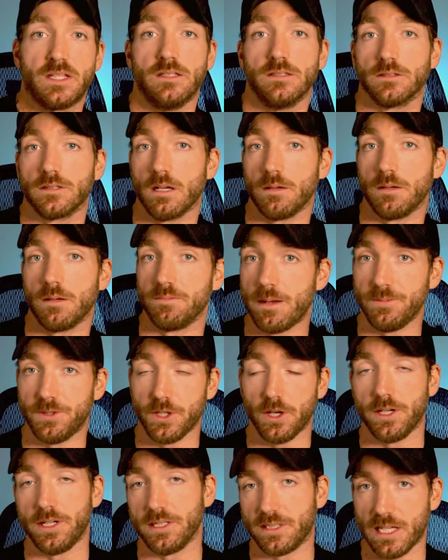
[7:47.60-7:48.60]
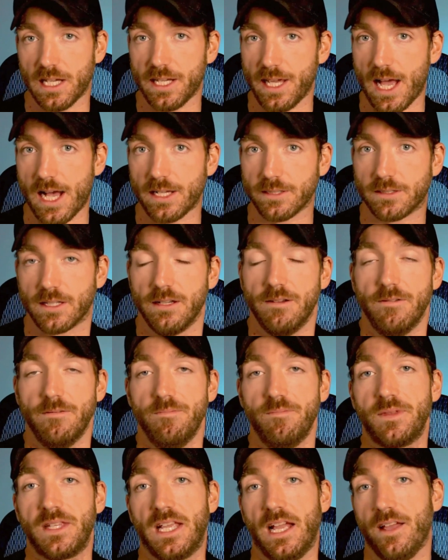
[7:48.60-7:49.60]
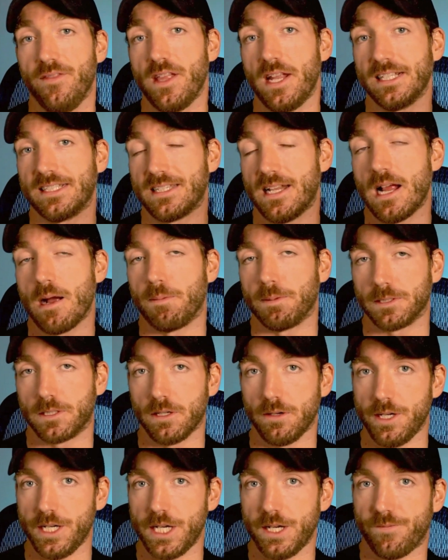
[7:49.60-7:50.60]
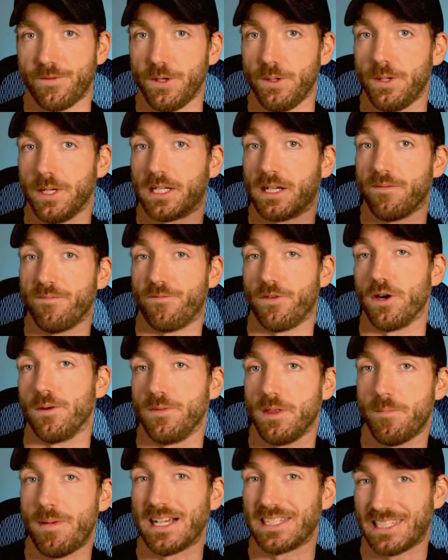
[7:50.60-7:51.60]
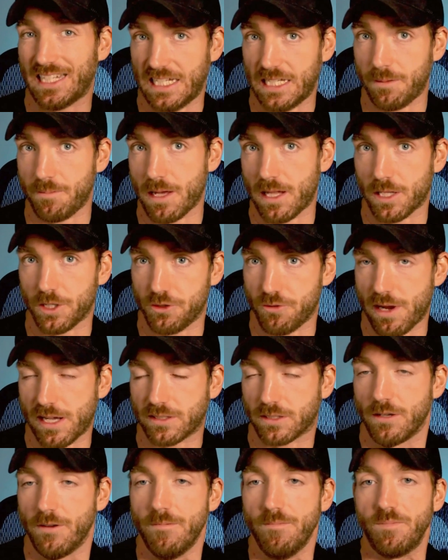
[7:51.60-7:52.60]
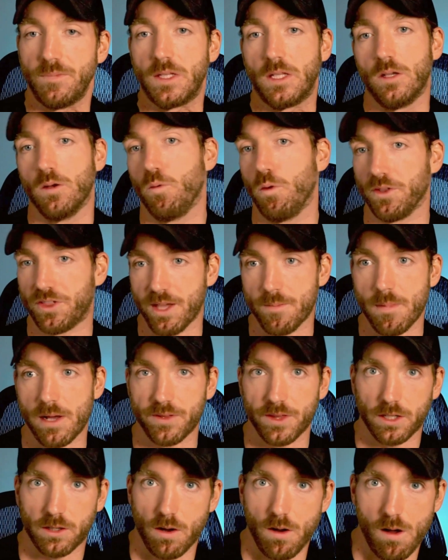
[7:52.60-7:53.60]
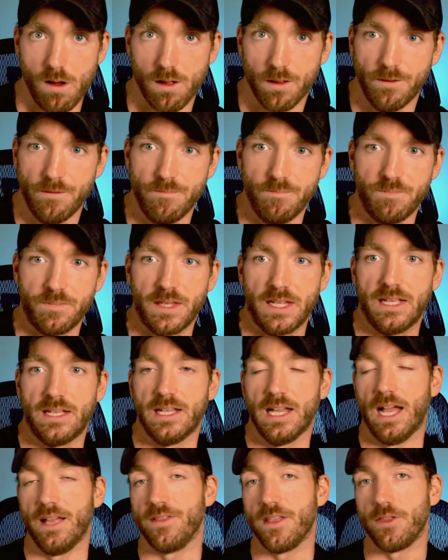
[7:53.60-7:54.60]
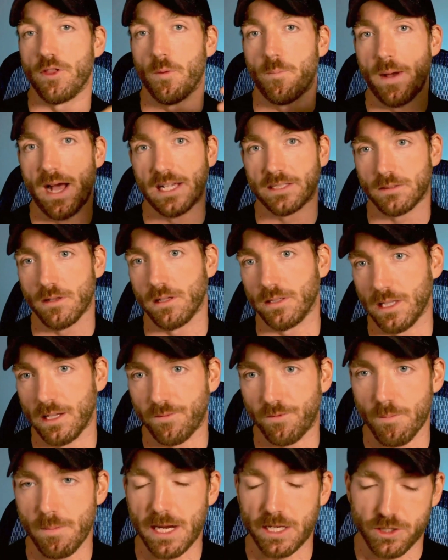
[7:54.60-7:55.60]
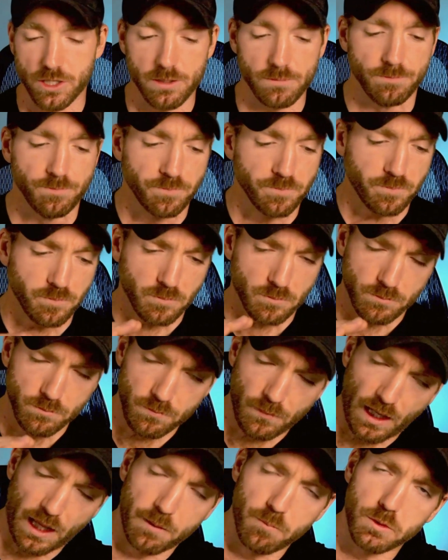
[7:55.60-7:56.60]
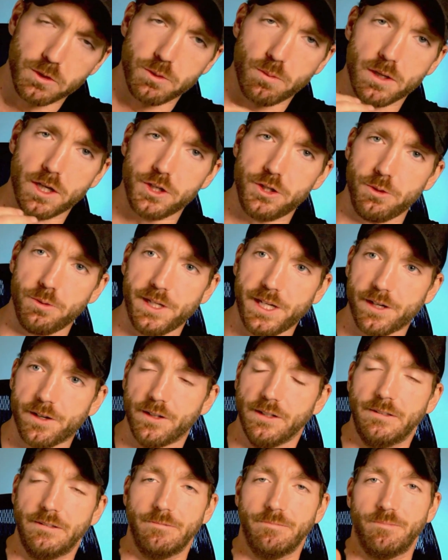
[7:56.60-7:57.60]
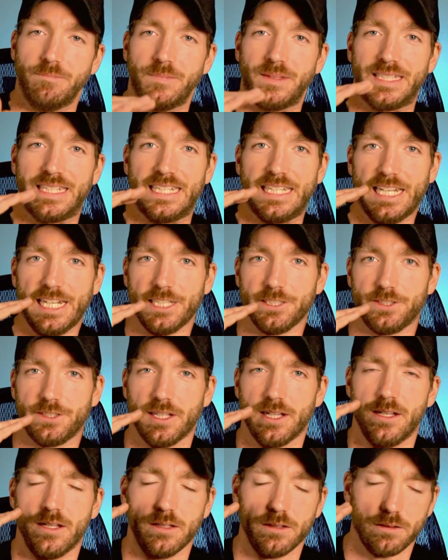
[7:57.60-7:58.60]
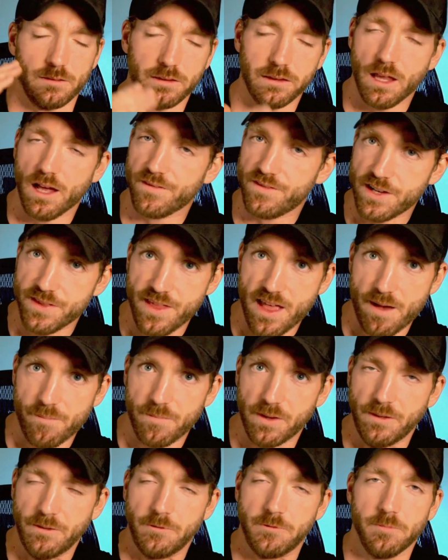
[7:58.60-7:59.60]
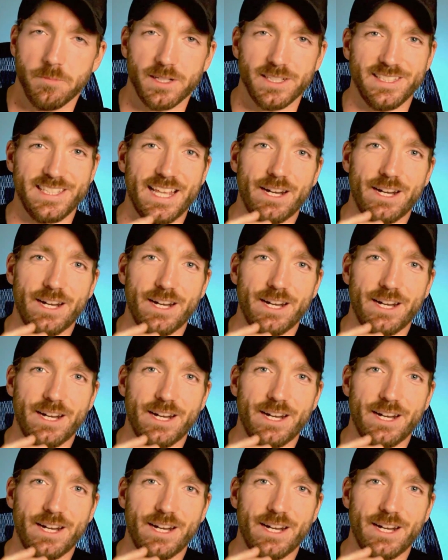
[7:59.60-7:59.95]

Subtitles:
Sometimes they're going to say yes. And then it's an opportunity for you to confirm the best email address with them on the call. And then they'll pass along the information. What you want to do here is love on them because